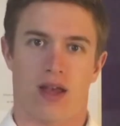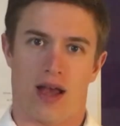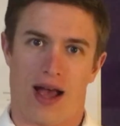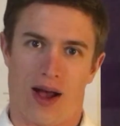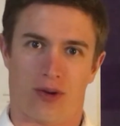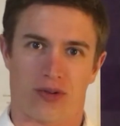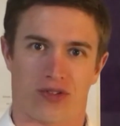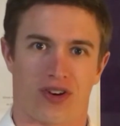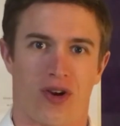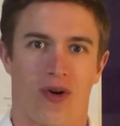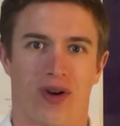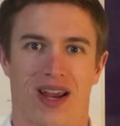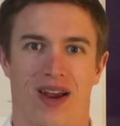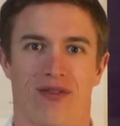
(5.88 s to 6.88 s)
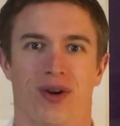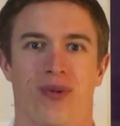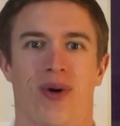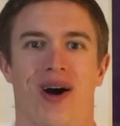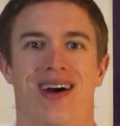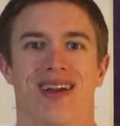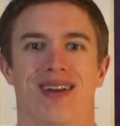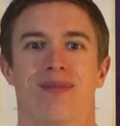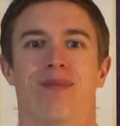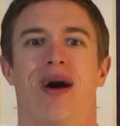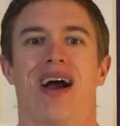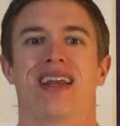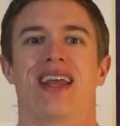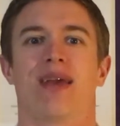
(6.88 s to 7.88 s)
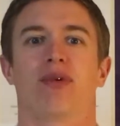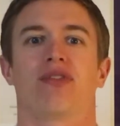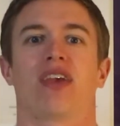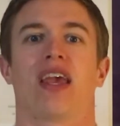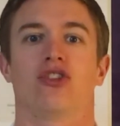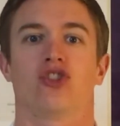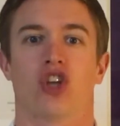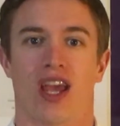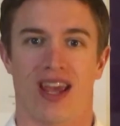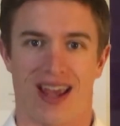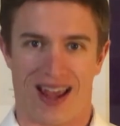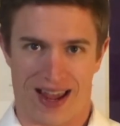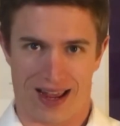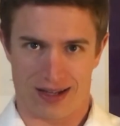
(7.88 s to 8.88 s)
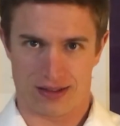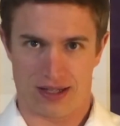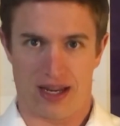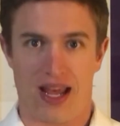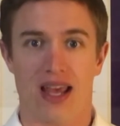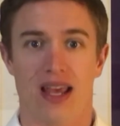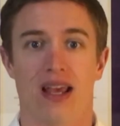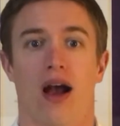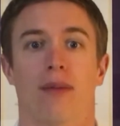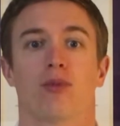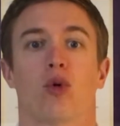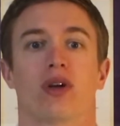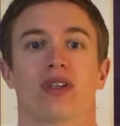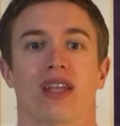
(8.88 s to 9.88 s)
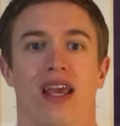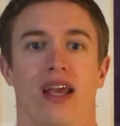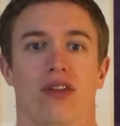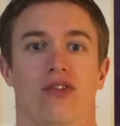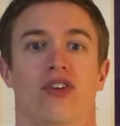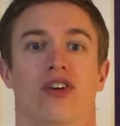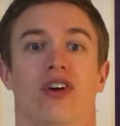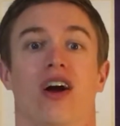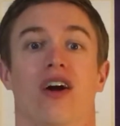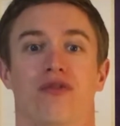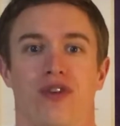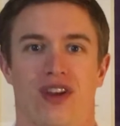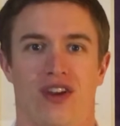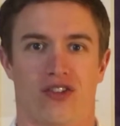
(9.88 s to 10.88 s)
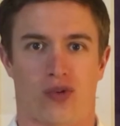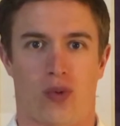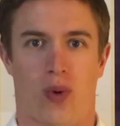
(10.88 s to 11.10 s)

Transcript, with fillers: How's it going everyone? My name is AJ and today I'm going to answer a fitness